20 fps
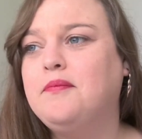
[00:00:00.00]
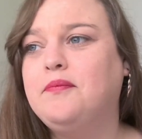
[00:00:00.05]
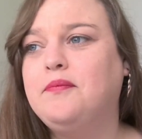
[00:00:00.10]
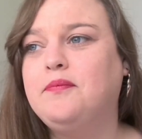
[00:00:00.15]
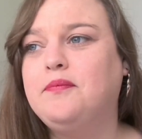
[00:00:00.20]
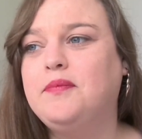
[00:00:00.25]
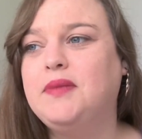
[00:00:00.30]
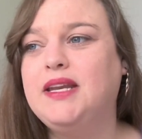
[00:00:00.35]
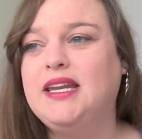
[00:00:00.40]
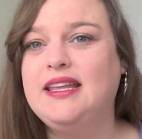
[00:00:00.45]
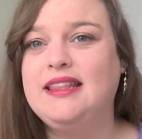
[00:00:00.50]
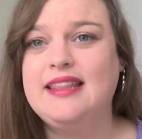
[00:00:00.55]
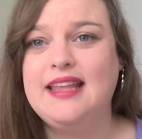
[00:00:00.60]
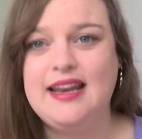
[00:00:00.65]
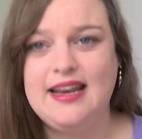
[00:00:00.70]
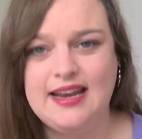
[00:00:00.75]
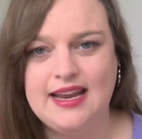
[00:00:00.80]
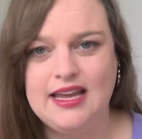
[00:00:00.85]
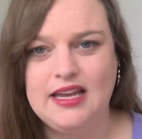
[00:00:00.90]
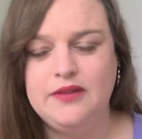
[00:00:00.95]
But in their
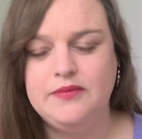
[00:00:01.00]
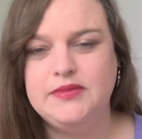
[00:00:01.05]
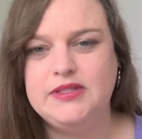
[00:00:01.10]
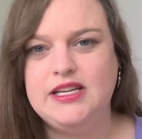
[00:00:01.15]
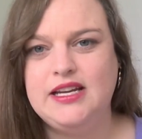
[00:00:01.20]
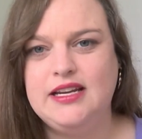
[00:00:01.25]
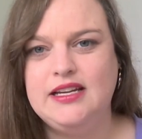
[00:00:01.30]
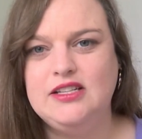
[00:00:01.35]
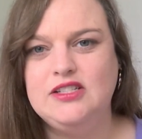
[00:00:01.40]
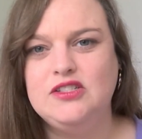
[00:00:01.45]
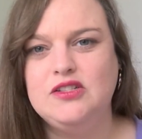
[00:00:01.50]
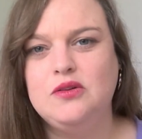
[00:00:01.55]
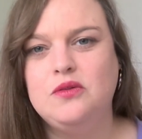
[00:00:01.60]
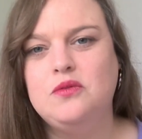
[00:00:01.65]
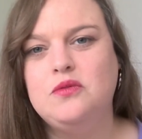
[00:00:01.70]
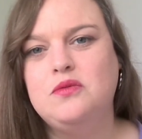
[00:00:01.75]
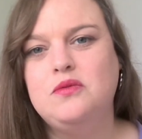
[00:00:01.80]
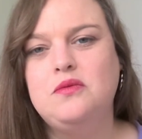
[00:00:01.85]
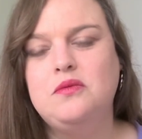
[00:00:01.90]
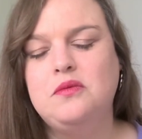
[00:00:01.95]
name change,
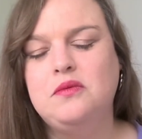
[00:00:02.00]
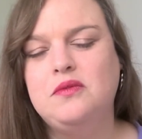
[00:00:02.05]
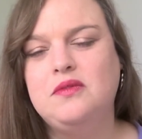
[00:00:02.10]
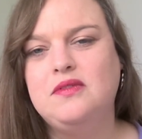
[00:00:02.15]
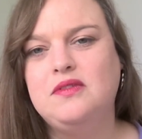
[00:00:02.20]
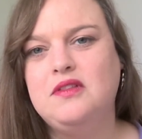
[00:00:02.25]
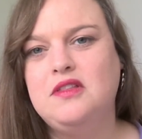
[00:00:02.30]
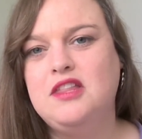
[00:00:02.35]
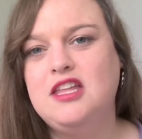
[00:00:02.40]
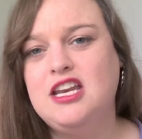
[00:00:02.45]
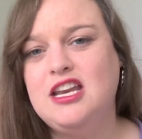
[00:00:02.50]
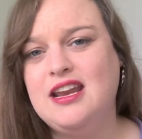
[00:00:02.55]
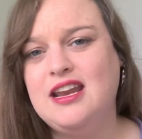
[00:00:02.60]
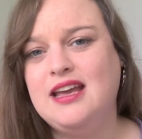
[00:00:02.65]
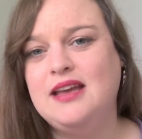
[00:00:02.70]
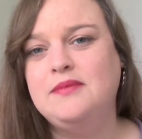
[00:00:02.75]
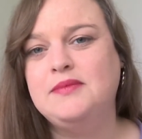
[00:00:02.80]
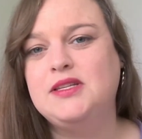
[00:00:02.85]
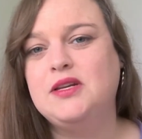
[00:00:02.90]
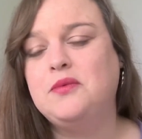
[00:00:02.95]
all the
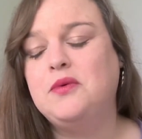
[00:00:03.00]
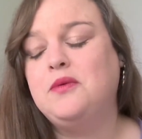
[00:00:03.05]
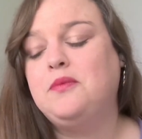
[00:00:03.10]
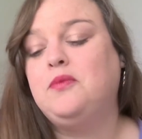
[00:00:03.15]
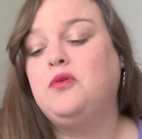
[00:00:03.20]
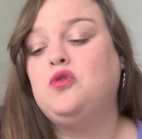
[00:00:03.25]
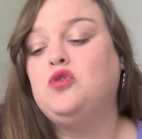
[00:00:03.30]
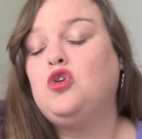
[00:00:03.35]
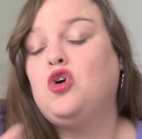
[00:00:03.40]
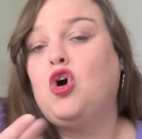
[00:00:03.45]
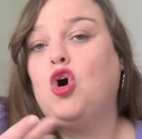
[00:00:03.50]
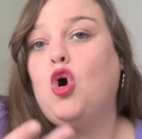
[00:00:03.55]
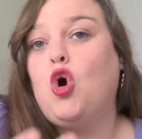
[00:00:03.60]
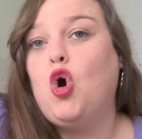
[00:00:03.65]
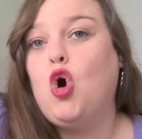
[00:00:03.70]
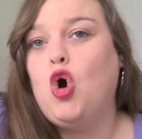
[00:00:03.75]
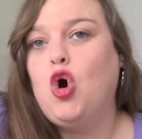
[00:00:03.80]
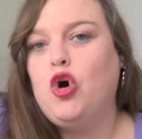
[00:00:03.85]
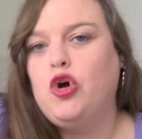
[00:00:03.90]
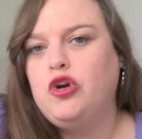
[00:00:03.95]
names that were put
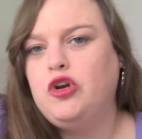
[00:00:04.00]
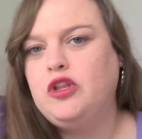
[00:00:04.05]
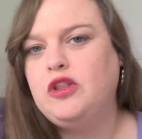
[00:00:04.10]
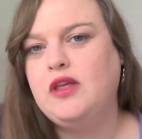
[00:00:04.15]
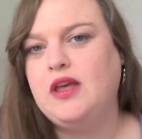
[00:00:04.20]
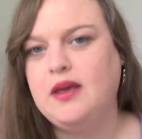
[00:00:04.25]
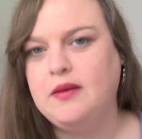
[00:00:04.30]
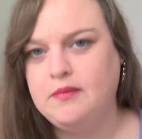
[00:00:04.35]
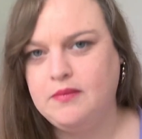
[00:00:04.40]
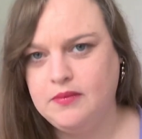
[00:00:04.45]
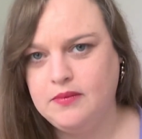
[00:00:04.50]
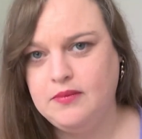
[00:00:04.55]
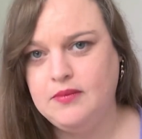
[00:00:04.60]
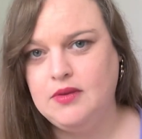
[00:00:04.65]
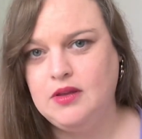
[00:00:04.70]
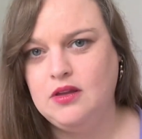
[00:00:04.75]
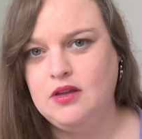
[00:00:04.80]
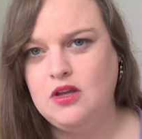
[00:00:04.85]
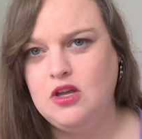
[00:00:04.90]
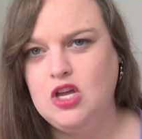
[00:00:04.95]
on them
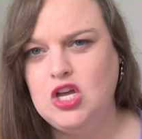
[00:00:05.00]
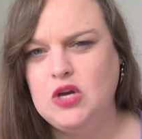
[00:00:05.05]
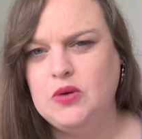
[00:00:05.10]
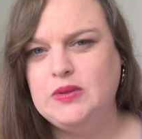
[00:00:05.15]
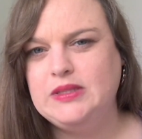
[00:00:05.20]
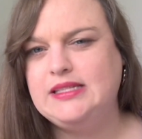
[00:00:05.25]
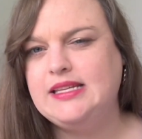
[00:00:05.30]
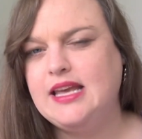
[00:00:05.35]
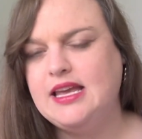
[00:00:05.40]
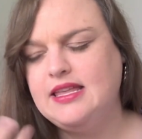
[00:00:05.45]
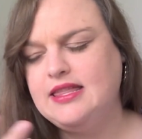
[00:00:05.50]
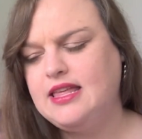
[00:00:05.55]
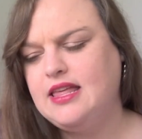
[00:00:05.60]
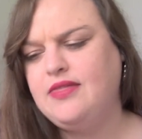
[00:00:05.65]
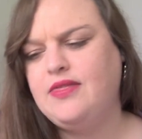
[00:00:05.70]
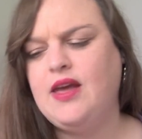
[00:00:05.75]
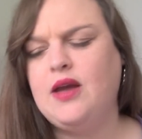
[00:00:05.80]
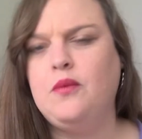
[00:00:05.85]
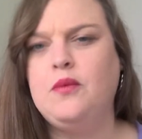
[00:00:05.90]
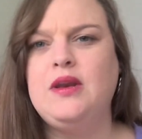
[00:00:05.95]
were saying that
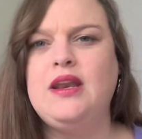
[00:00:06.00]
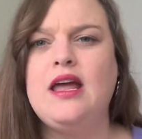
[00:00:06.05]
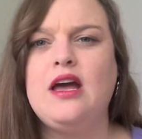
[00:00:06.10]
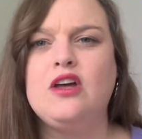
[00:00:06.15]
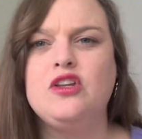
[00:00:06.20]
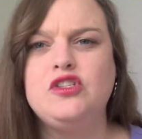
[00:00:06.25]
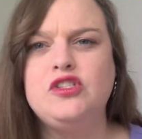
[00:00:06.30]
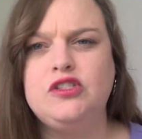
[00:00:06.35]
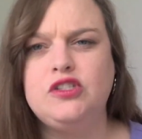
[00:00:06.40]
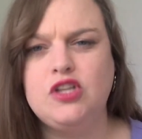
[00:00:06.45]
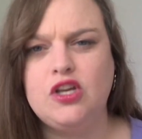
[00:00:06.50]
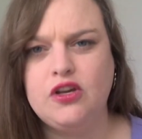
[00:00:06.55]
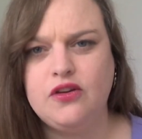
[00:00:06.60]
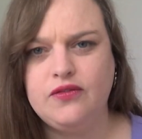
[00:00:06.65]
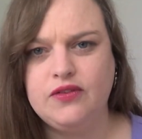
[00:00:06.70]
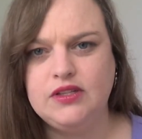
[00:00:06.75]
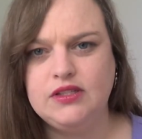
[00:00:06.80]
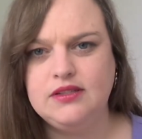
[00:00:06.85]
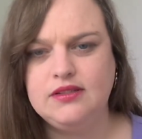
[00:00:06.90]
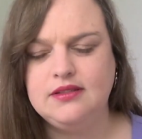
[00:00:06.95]
they were now
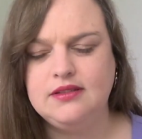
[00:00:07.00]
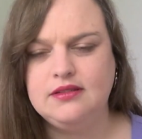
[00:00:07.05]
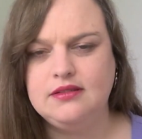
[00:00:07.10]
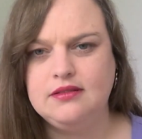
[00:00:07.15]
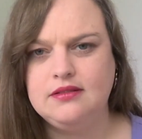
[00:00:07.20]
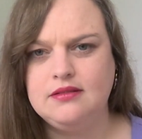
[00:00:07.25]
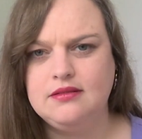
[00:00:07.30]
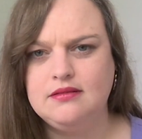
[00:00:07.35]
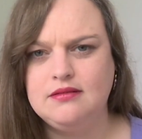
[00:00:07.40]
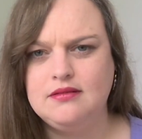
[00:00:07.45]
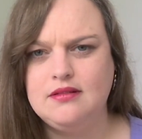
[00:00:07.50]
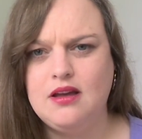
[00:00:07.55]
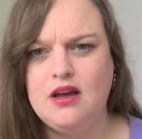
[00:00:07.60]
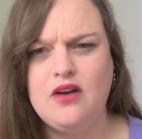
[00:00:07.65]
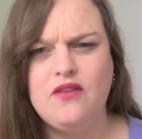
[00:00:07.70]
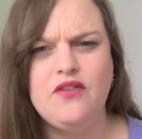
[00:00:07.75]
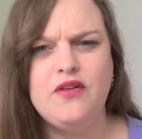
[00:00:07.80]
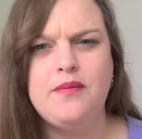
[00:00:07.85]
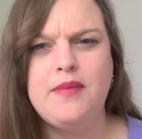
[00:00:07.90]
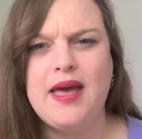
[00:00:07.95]
servants of
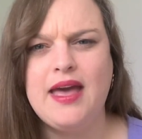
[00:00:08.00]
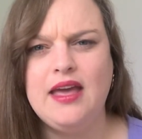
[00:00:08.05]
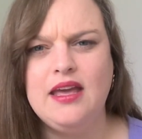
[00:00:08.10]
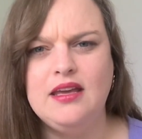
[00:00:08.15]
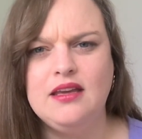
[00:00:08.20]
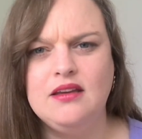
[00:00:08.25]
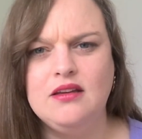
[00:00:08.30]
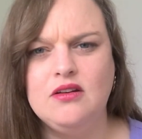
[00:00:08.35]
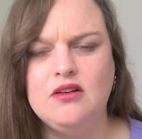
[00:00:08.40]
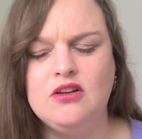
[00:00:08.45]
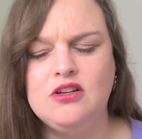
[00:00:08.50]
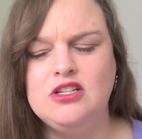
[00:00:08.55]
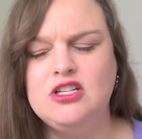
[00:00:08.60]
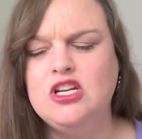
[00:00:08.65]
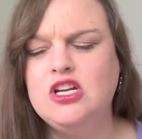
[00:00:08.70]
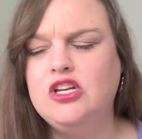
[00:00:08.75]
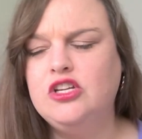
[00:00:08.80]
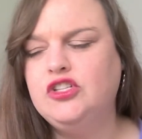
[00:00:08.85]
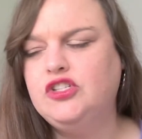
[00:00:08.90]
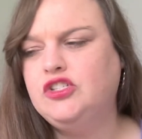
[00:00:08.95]
a pagan god,
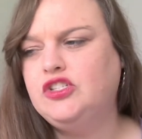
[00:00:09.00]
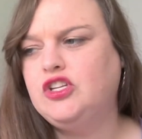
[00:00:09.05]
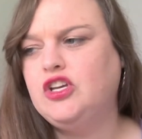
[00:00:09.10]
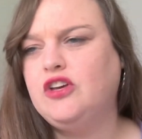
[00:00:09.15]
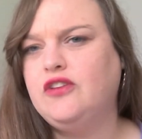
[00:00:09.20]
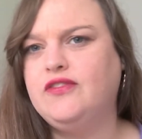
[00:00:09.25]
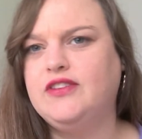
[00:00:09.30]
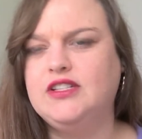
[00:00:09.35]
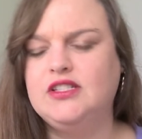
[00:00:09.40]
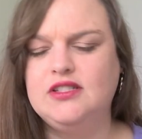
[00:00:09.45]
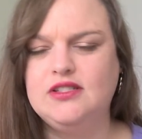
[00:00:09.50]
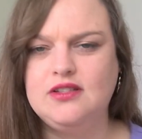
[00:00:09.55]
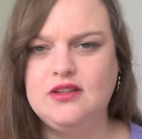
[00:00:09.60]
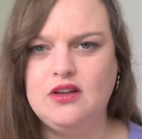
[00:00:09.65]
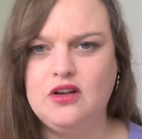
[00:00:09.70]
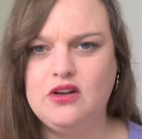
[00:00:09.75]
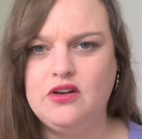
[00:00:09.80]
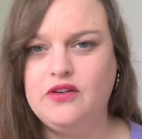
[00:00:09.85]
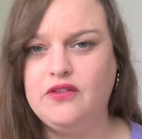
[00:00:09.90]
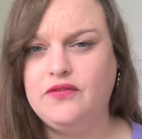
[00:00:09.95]
servants
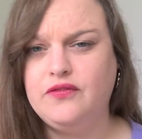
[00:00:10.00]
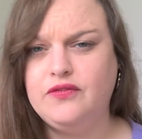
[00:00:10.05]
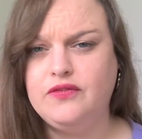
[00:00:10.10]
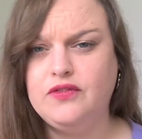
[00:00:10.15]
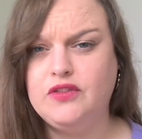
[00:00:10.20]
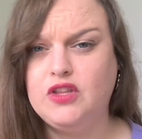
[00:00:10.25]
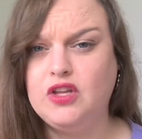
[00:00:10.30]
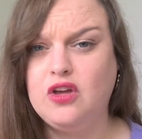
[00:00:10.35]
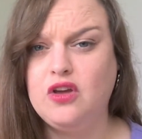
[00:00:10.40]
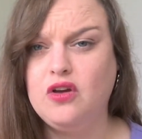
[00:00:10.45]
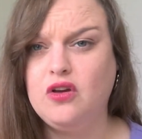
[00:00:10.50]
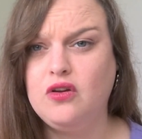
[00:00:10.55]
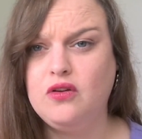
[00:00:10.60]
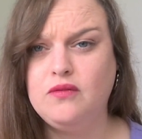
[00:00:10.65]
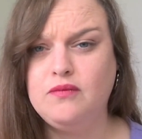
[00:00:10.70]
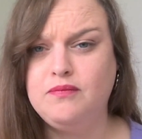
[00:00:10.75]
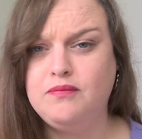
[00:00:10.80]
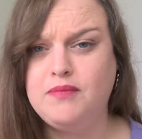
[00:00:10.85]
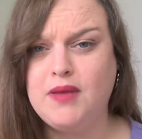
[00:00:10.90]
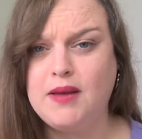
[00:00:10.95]
of the
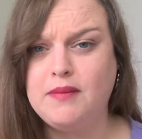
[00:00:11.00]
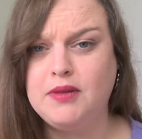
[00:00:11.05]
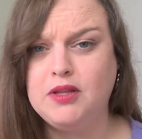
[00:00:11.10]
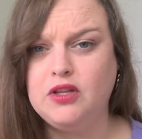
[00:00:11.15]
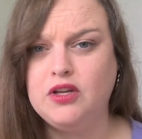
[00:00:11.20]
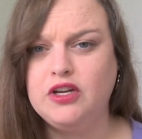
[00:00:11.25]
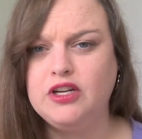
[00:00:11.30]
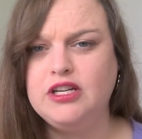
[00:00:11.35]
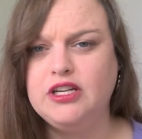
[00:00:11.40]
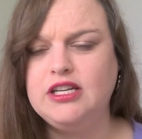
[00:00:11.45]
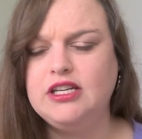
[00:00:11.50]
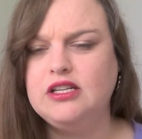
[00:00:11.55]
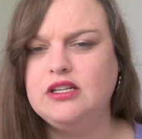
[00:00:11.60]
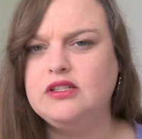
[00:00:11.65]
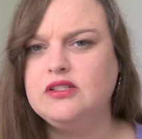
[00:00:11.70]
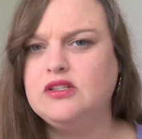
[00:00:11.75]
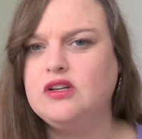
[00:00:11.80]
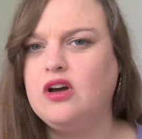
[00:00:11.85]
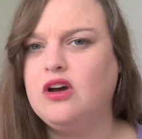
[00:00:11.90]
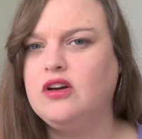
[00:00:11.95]
Babylonians'
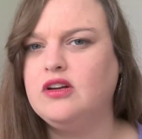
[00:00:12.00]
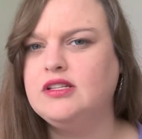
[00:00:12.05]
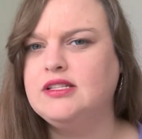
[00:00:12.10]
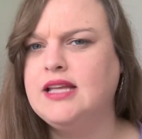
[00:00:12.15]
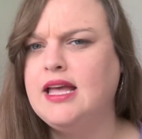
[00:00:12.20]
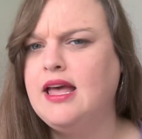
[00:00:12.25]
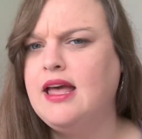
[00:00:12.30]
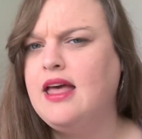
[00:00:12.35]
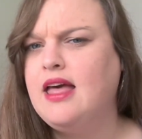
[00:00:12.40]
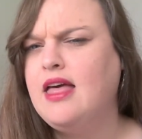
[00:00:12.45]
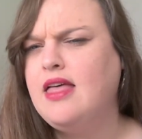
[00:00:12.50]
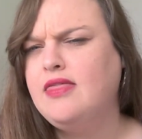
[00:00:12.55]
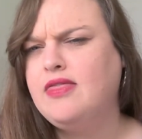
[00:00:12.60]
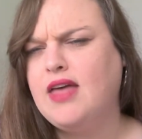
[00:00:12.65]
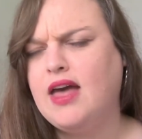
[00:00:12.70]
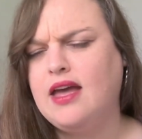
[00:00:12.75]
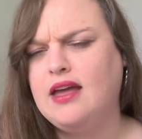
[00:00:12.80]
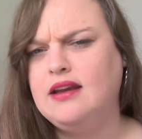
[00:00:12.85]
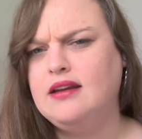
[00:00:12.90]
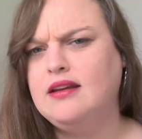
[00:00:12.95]
god,
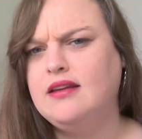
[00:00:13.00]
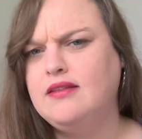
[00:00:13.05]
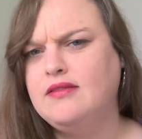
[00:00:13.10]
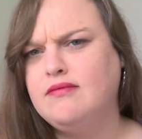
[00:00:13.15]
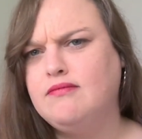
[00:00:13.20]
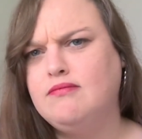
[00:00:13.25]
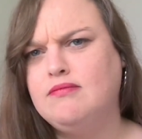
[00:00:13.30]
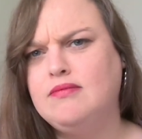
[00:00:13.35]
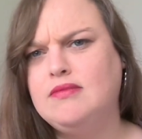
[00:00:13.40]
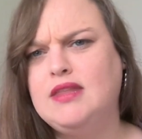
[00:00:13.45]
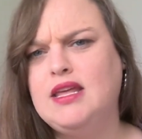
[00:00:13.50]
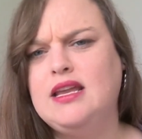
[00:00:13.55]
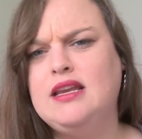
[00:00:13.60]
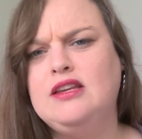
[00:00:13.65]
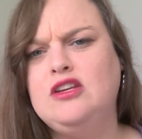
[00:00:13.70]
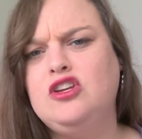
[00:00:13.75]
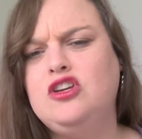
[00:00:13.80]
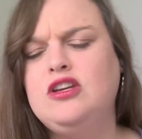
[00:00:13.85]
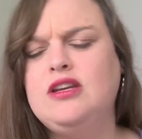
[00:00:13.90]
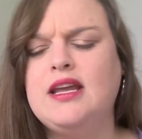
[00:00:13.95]
that their
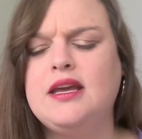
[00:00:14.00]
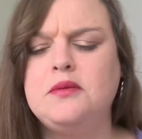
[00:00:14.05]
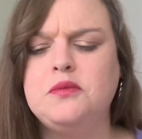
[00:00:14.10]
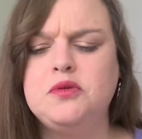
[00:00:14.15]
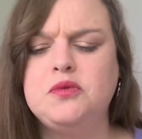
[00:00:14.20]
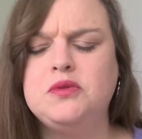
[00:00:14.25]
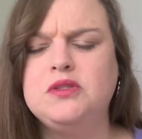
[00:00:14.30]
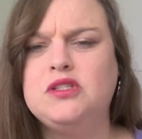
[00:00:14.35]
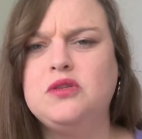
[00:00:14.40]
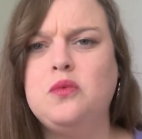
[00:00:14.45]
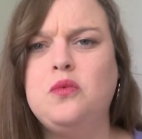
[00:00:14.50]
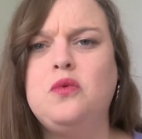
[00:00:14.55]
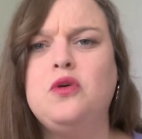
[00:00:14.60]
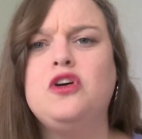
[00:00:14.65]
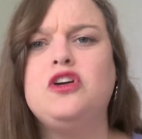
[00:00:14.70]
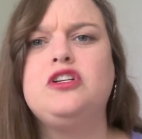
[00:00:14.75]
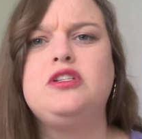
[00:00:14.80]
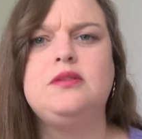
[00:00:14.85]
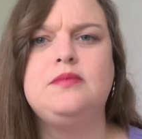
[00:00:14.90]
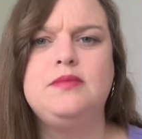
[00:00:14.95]
new names was a
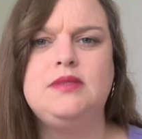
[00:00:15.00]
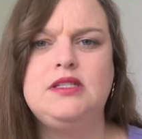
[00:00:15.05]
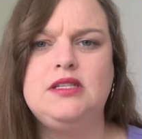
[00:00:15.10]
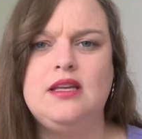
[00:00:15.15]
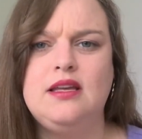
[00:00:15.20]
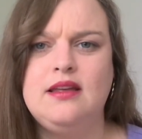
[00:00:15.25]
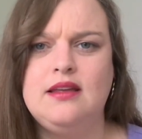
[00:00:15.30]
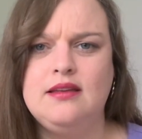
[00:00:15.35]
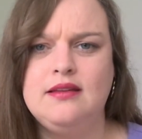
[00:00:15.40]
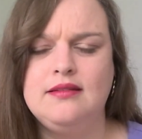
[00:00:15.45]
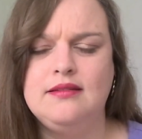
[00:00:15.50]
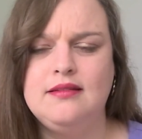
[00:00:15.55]
worship to